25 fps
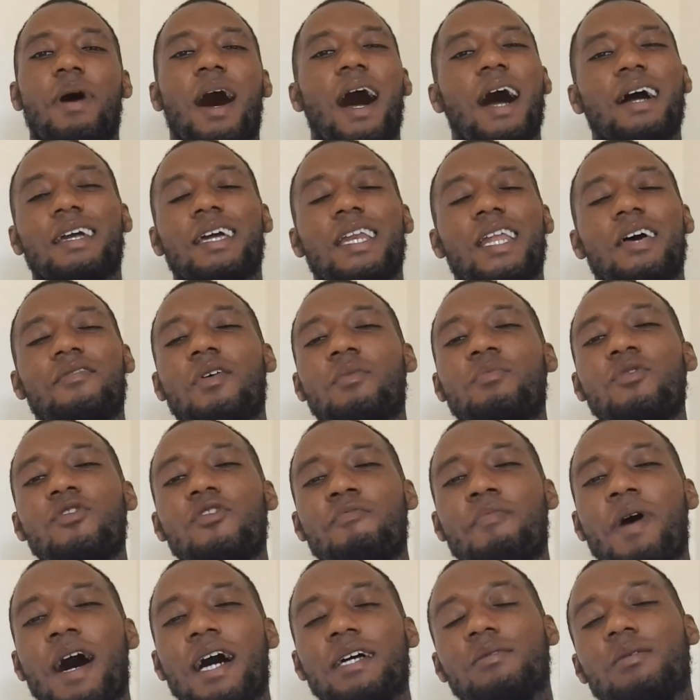I can never
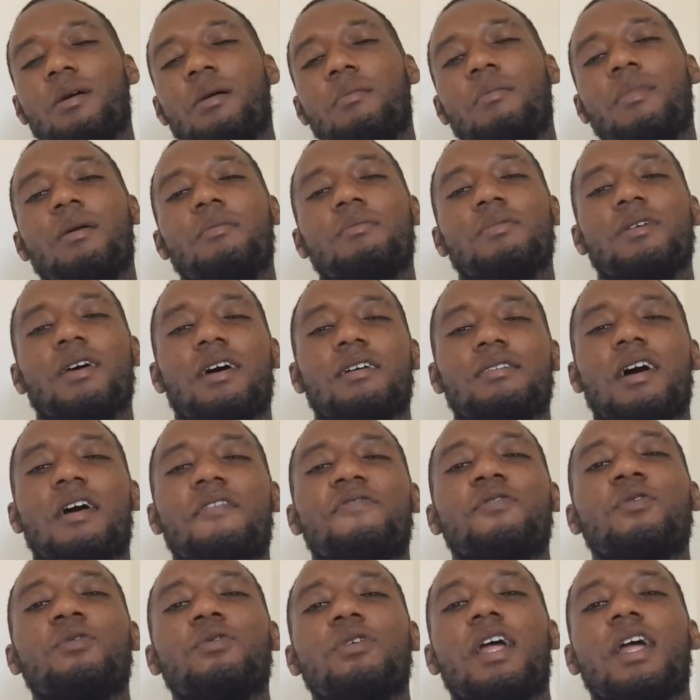move back to my mum's house. I feel